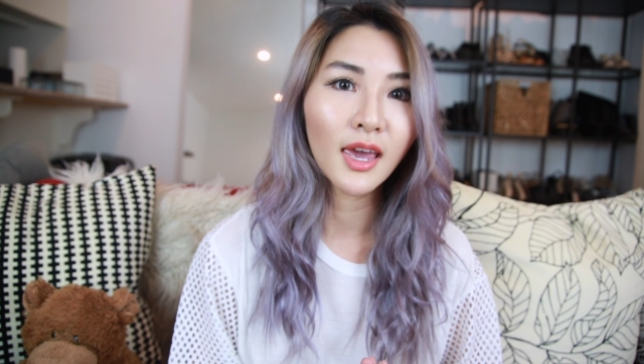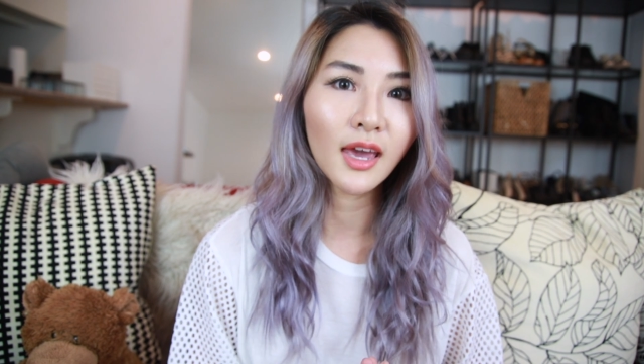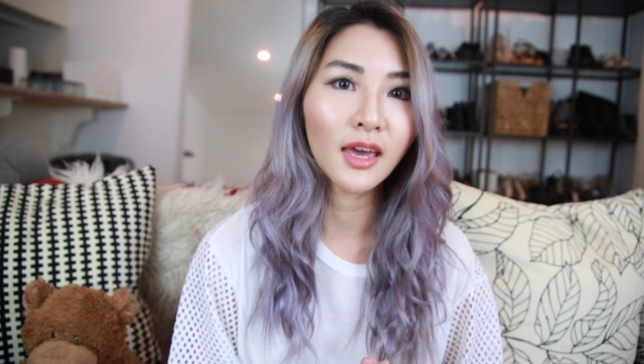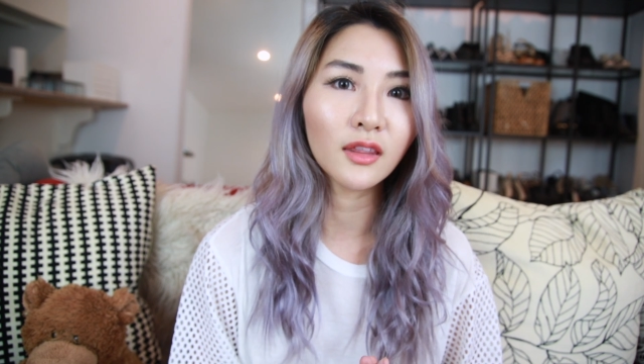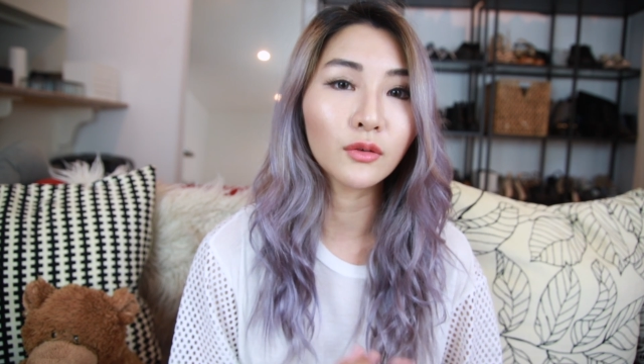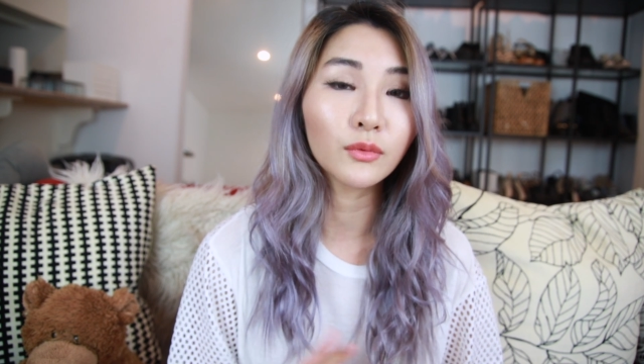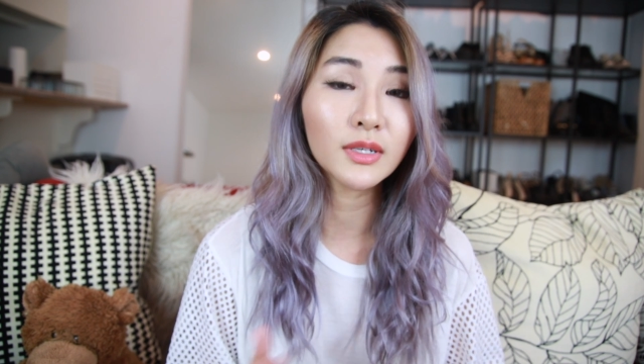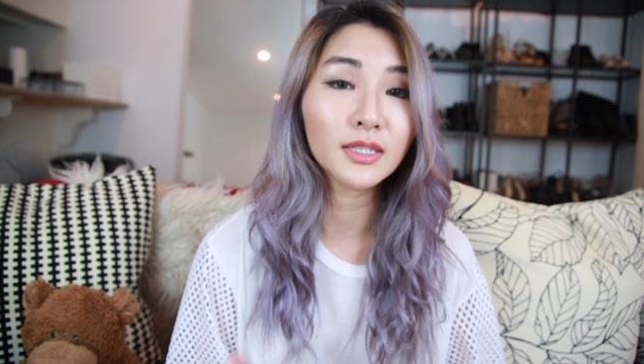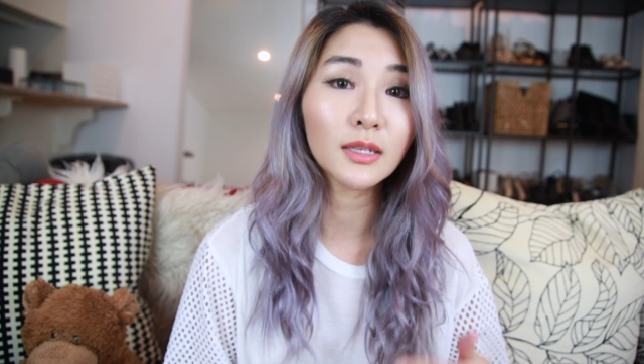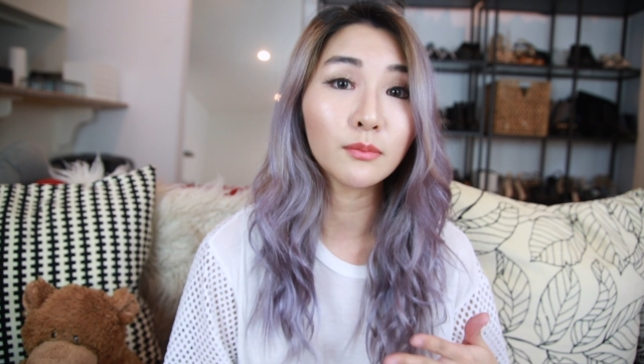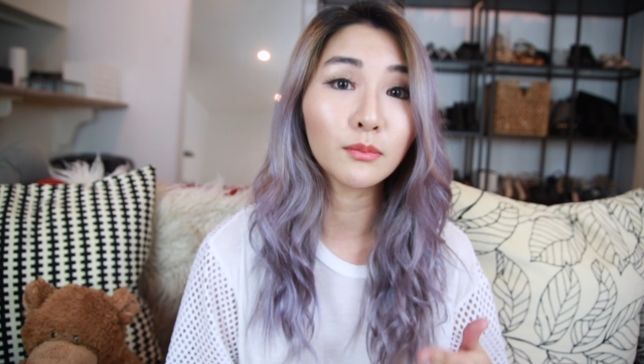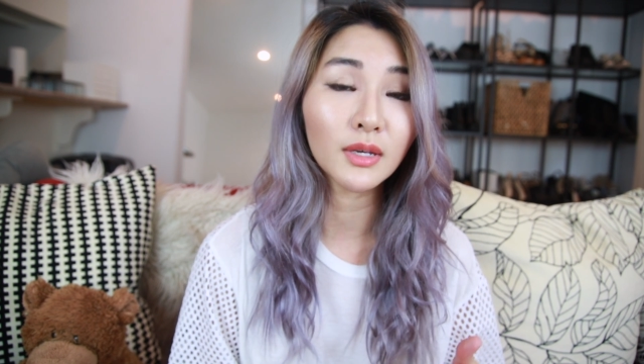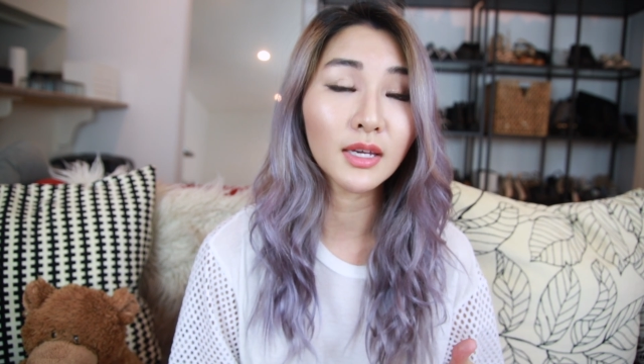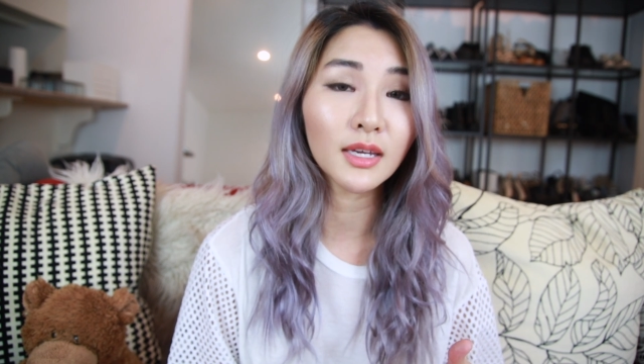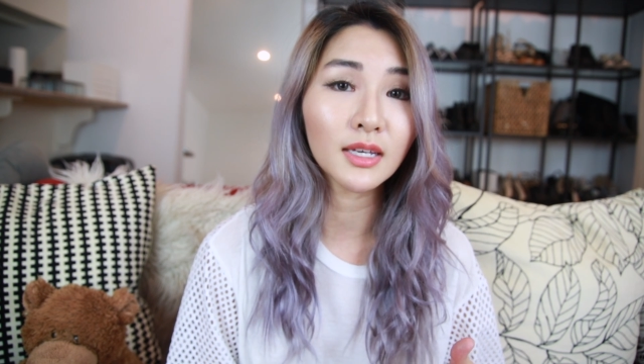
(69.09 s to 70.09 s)
And the
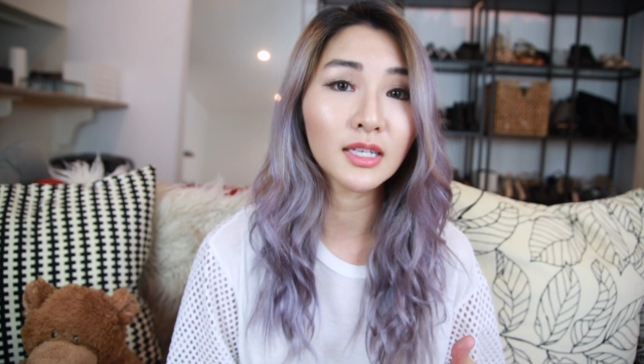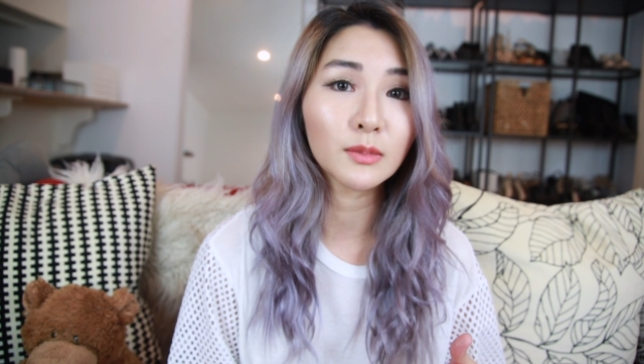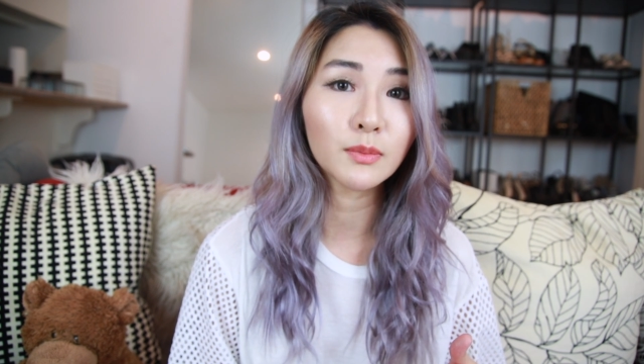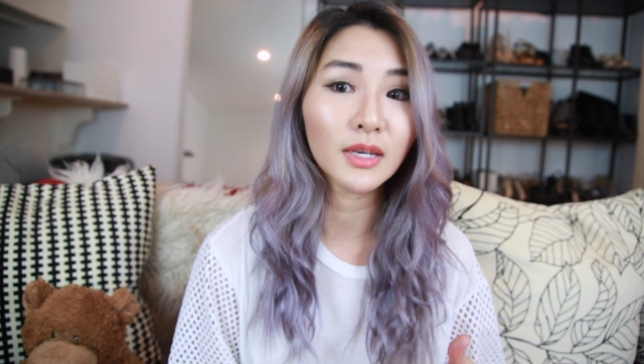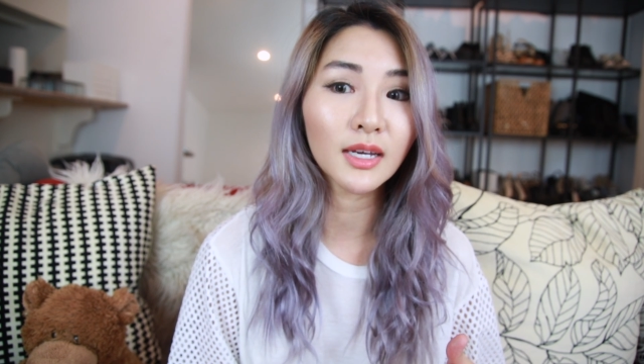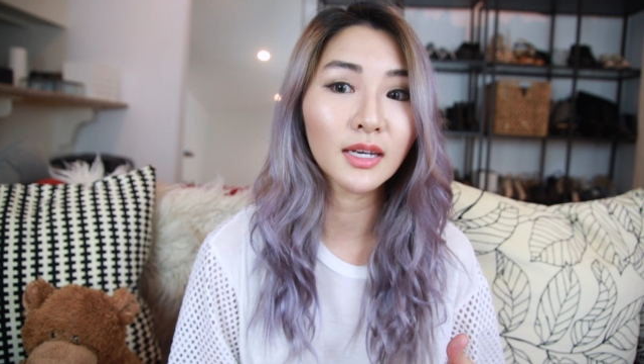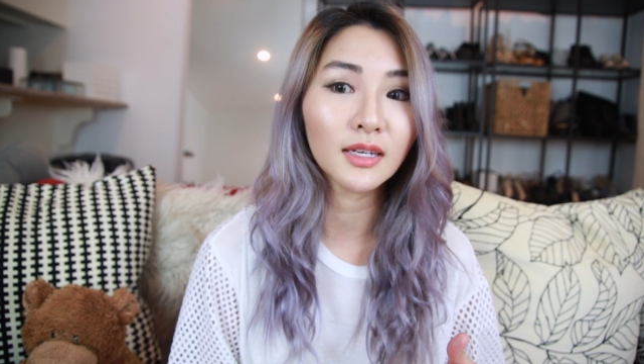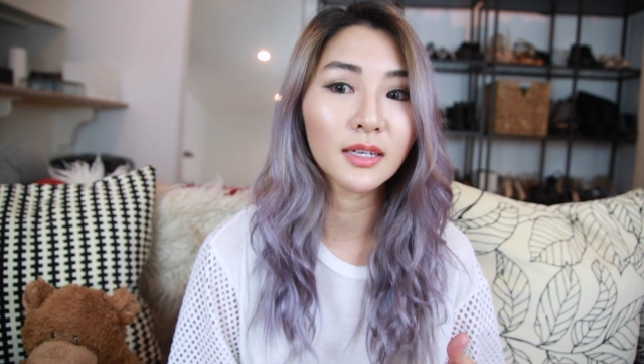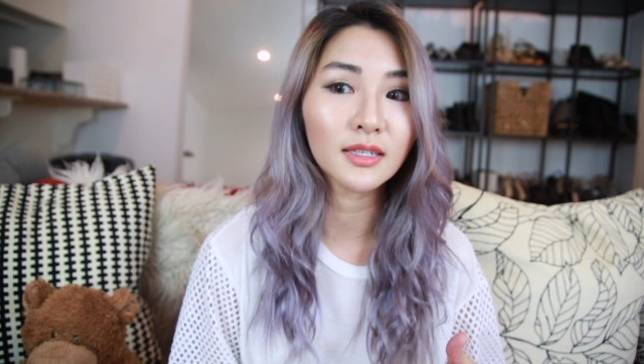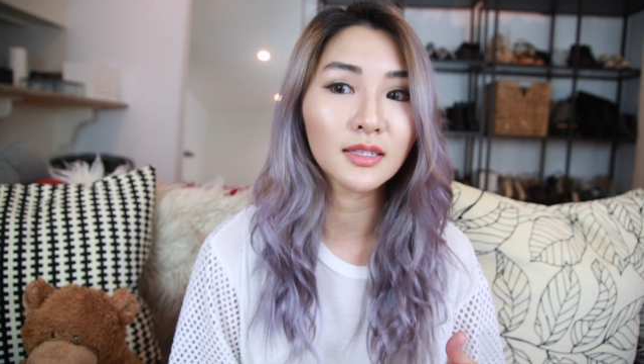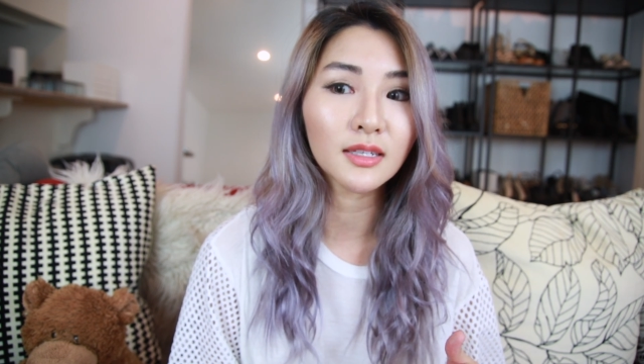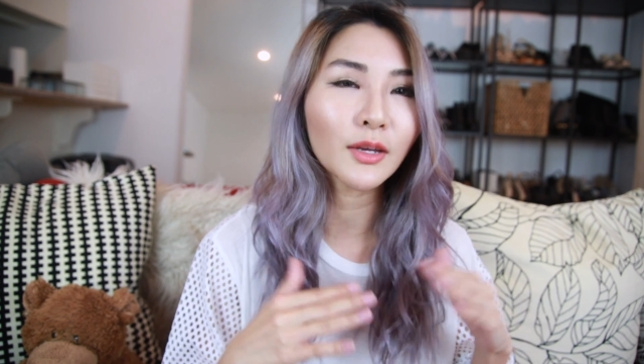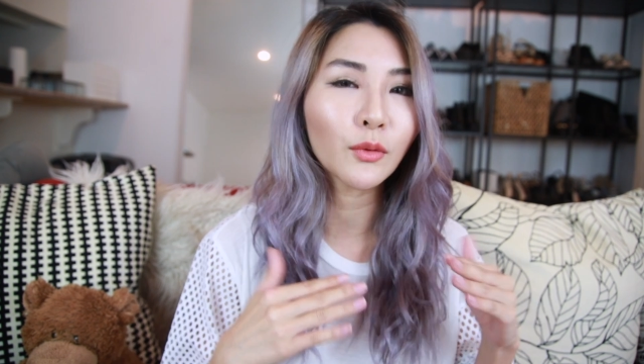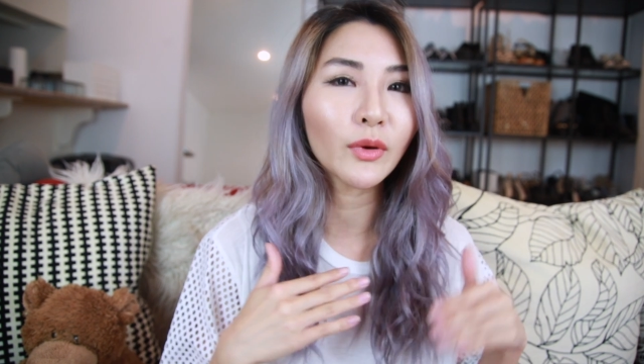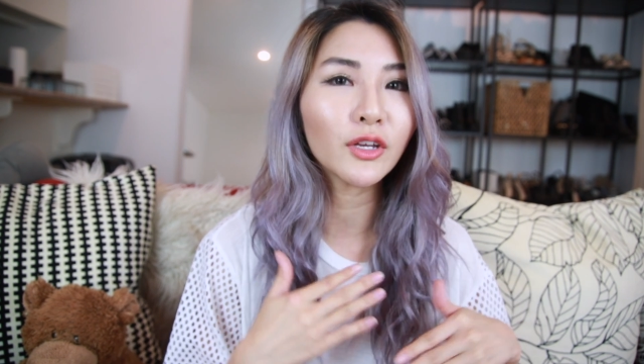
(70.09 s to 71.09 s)
reason being is
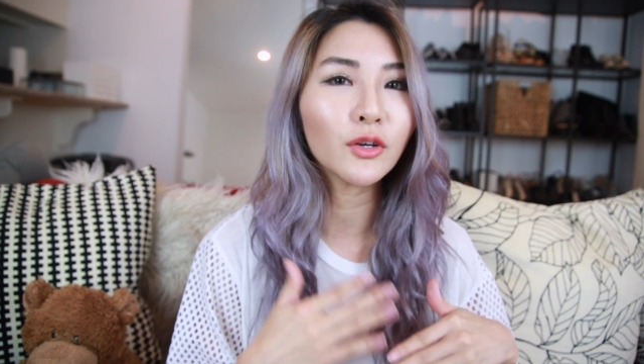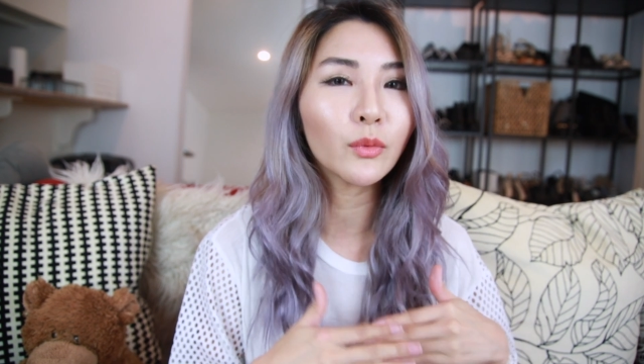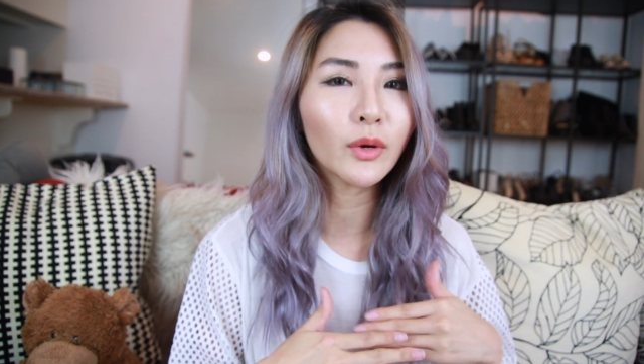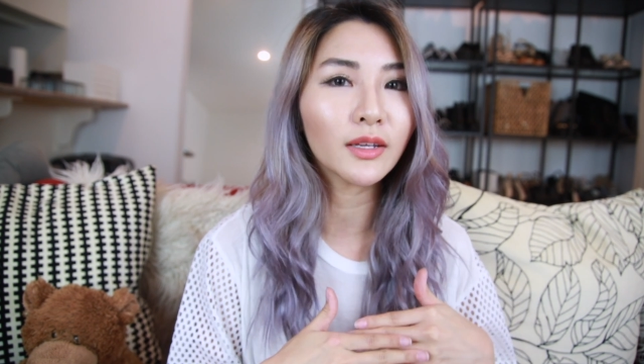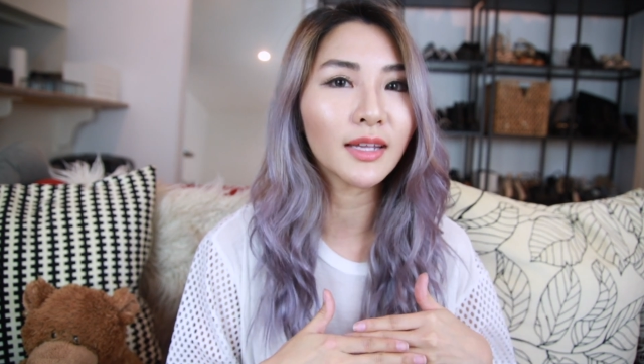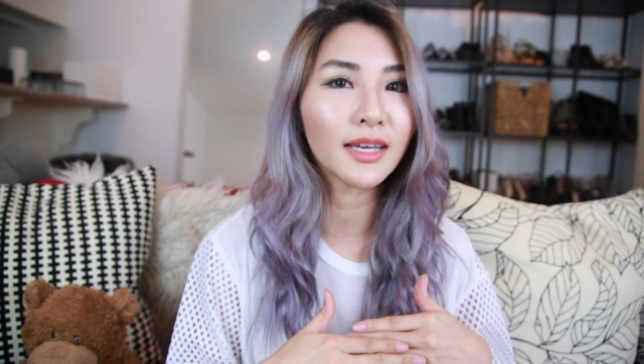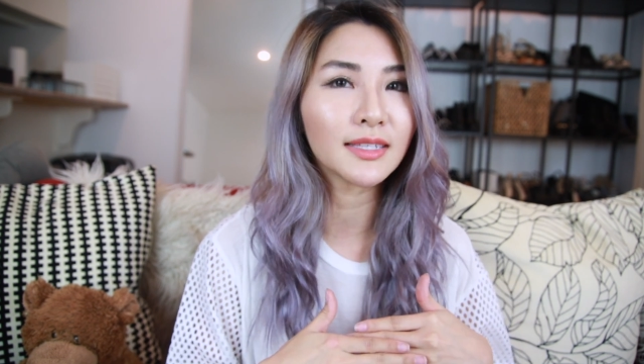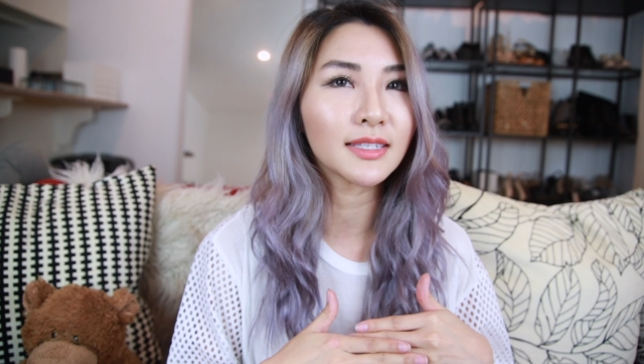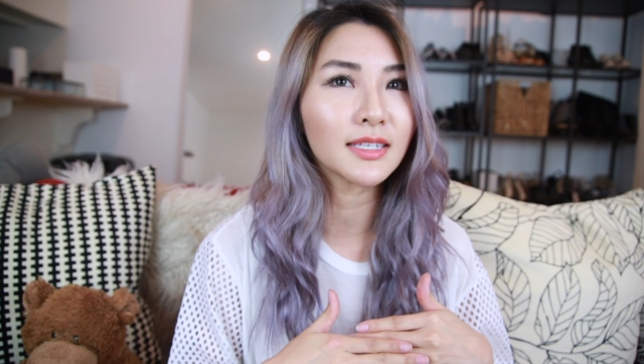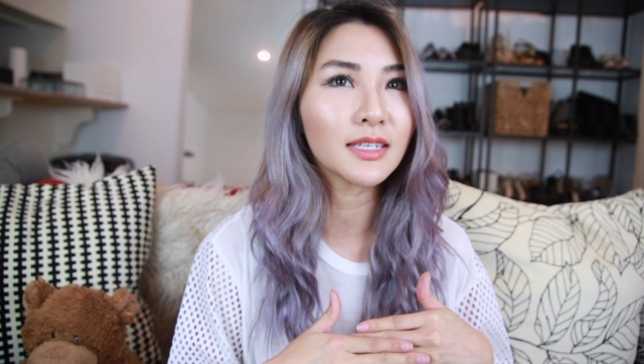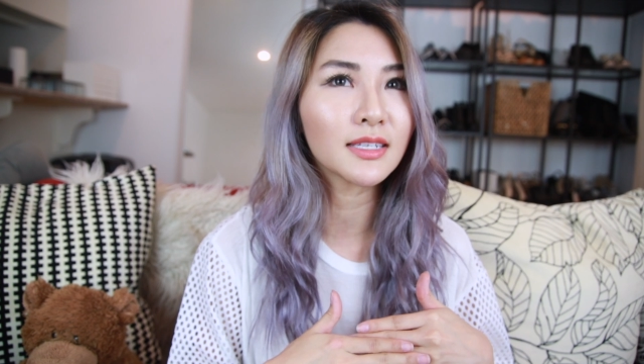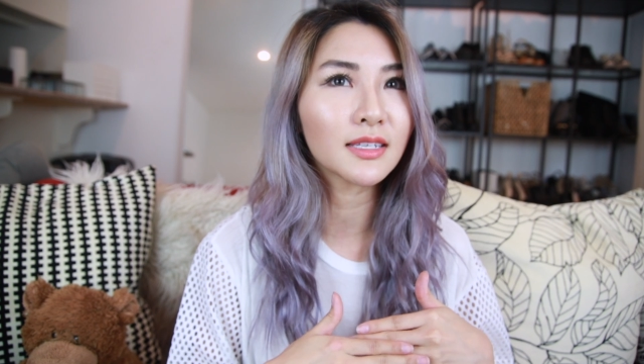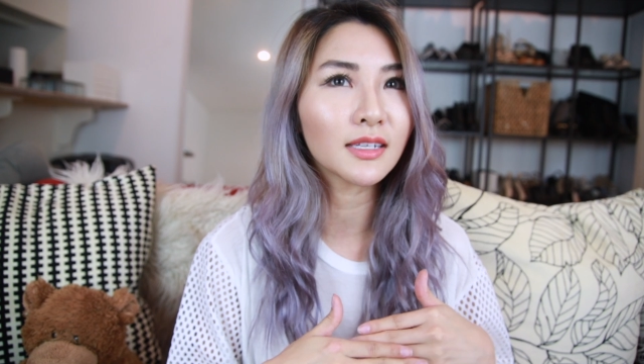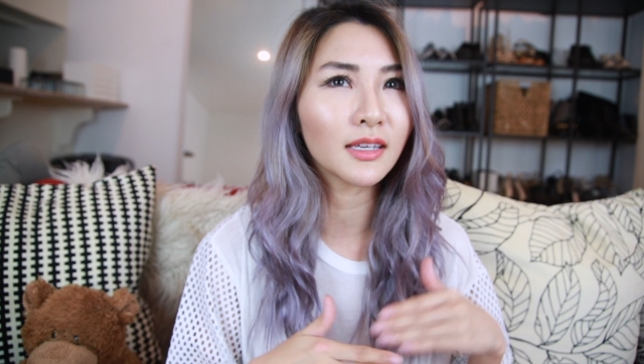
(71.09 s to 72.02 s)
because like when you wear lenses,